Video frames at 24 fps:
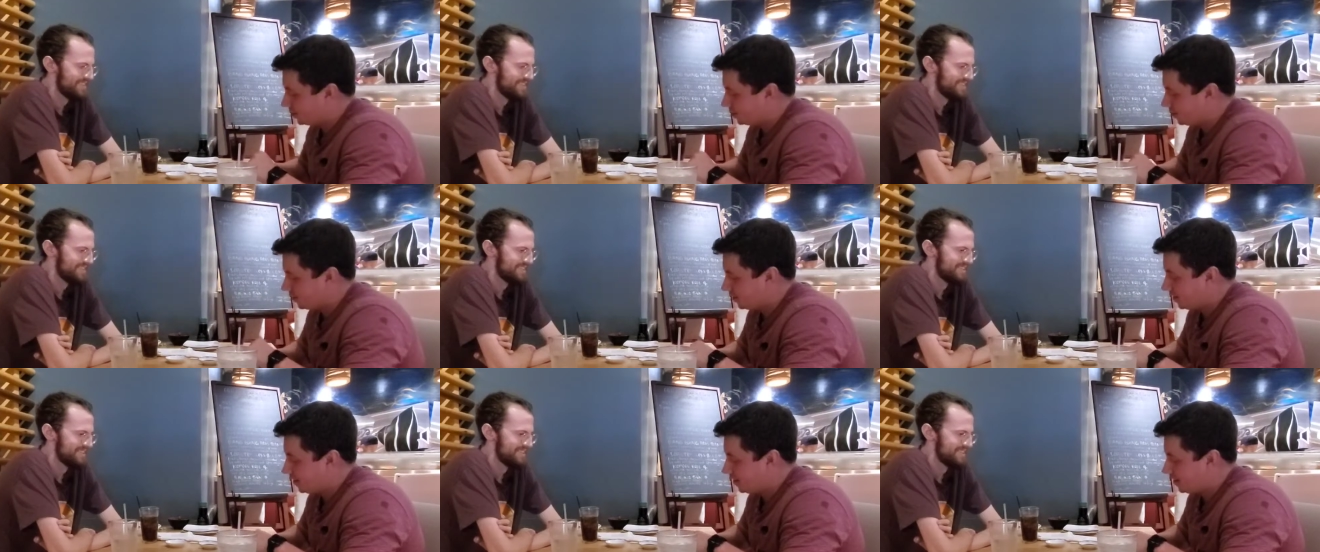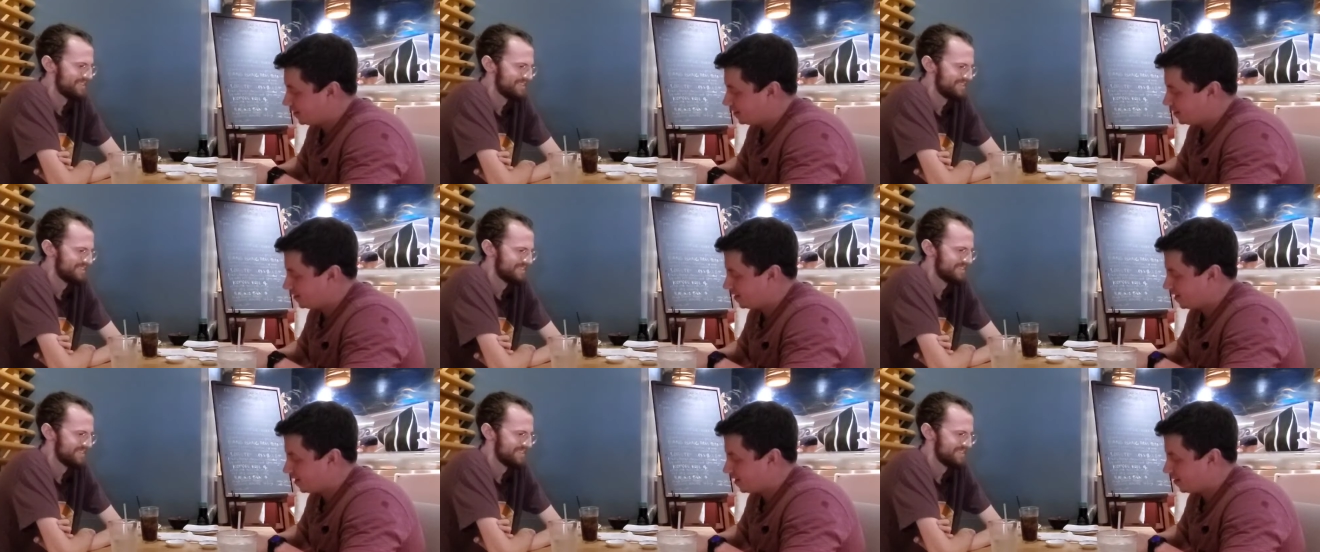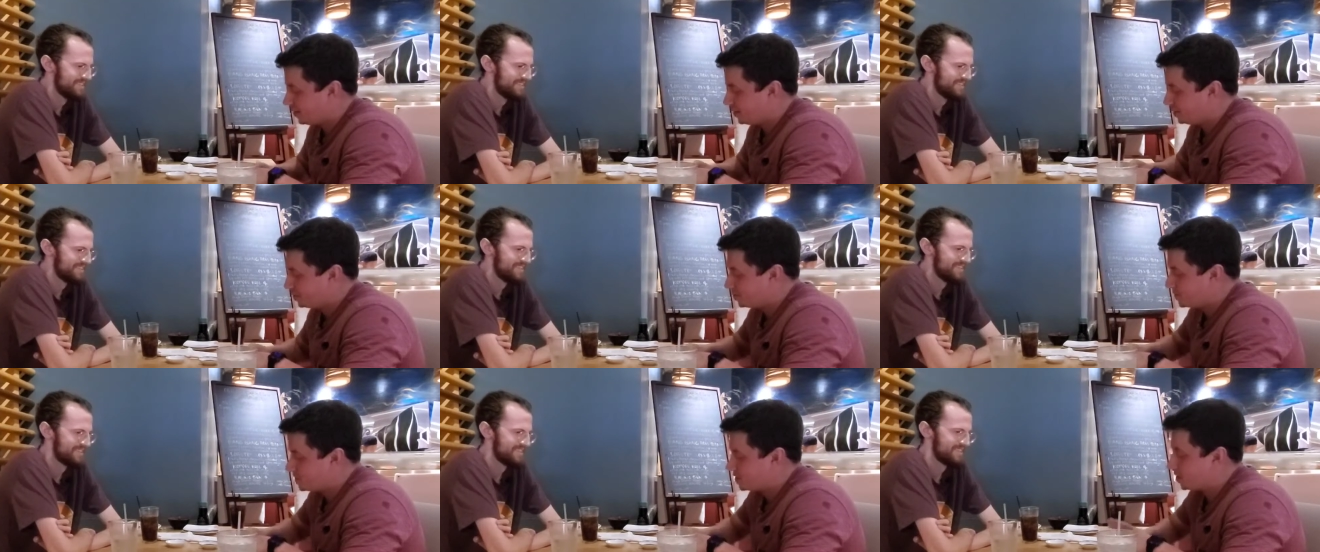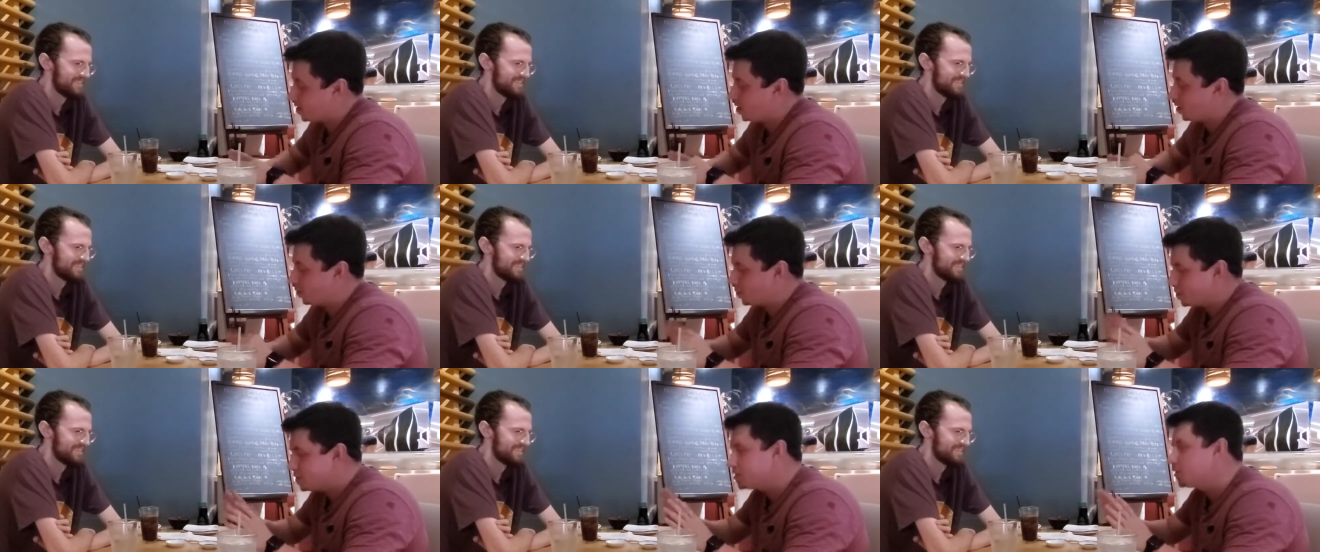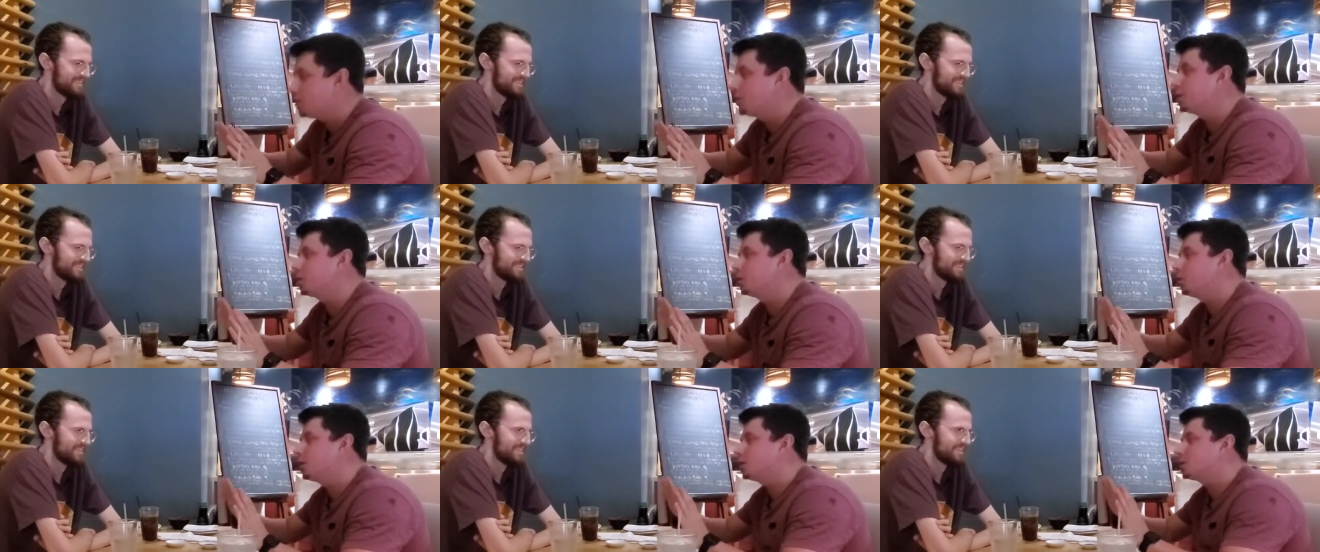Speaker 1: I like that. So this is the
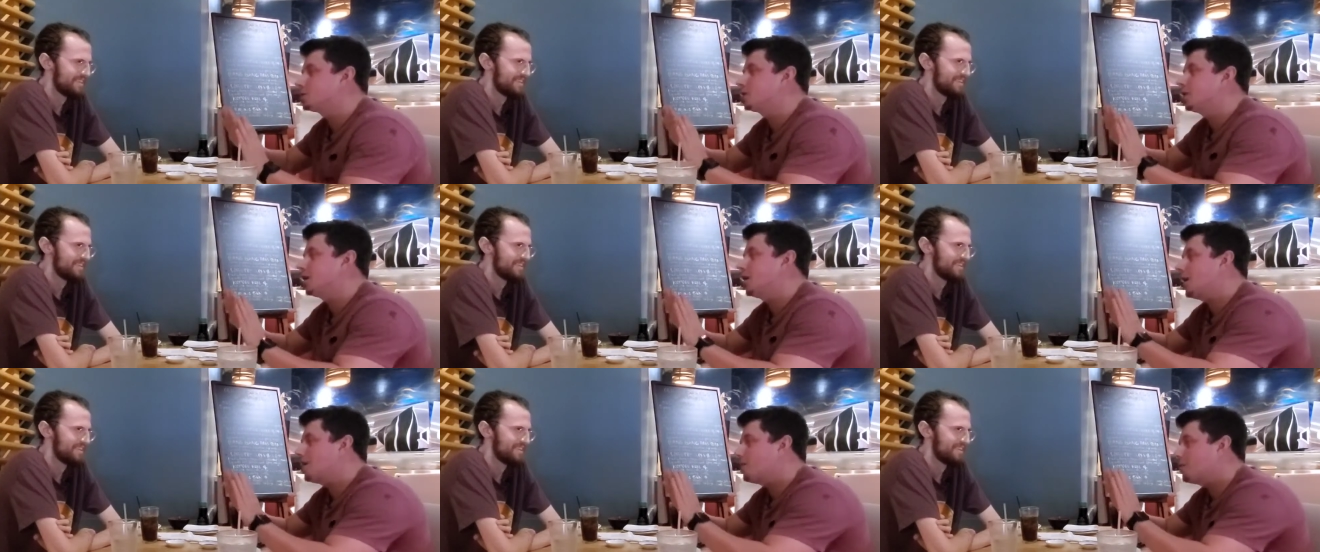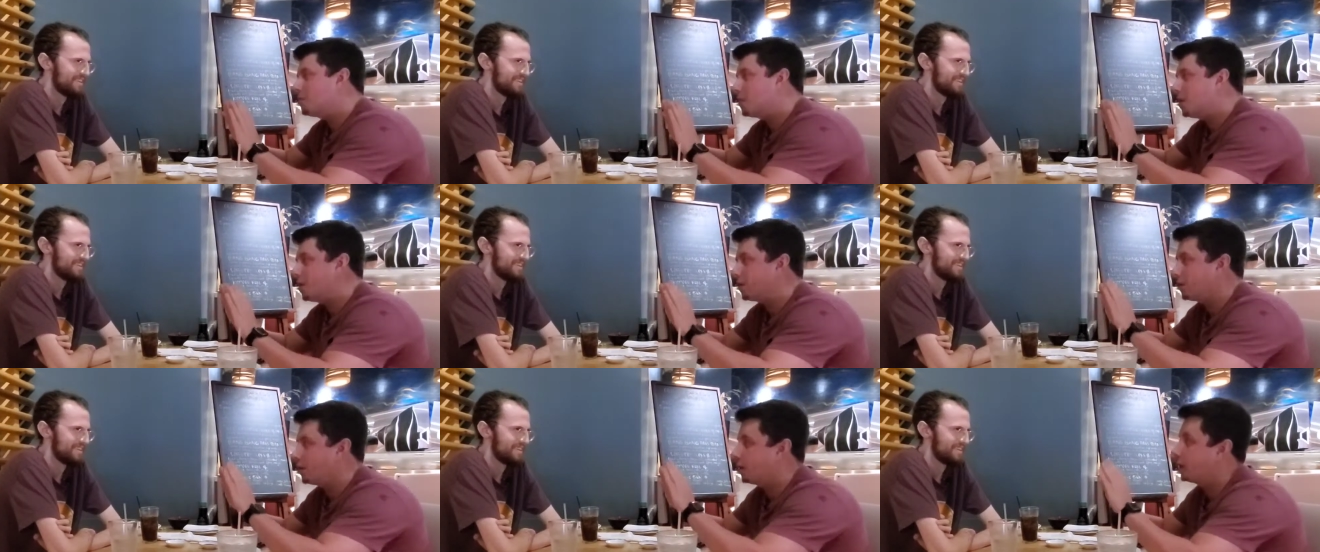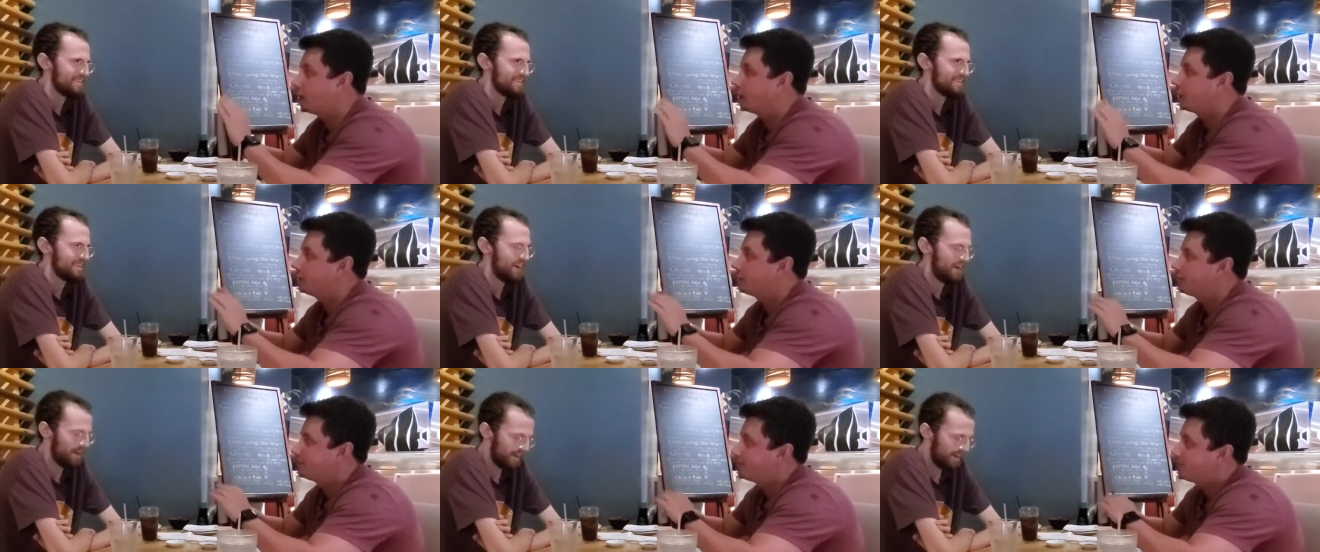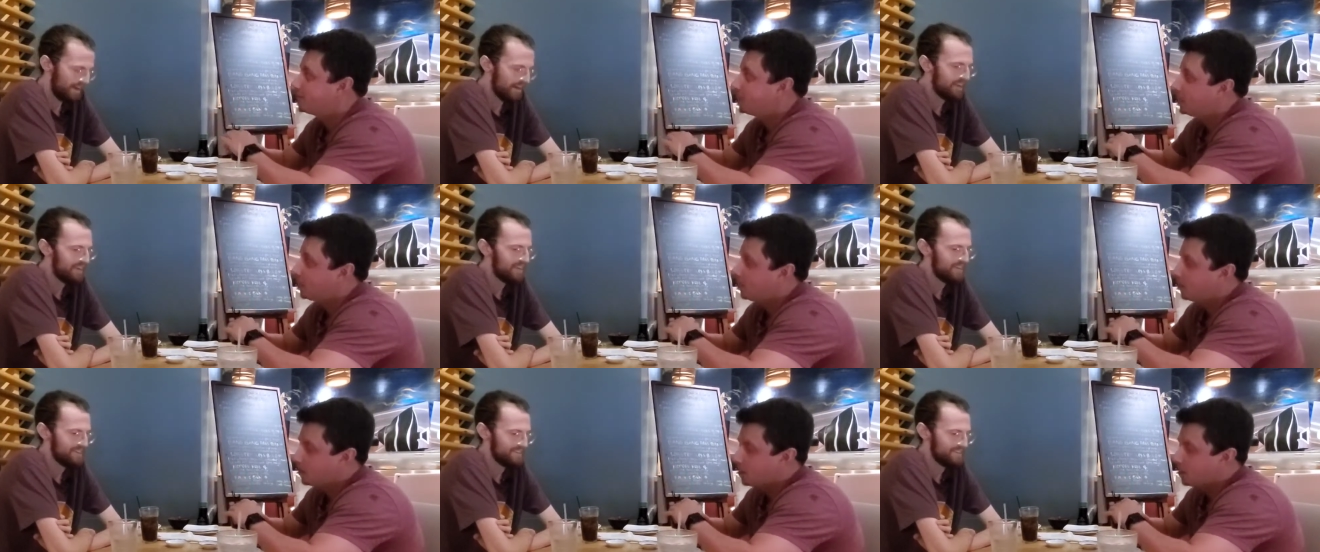only question I have about your height. All right.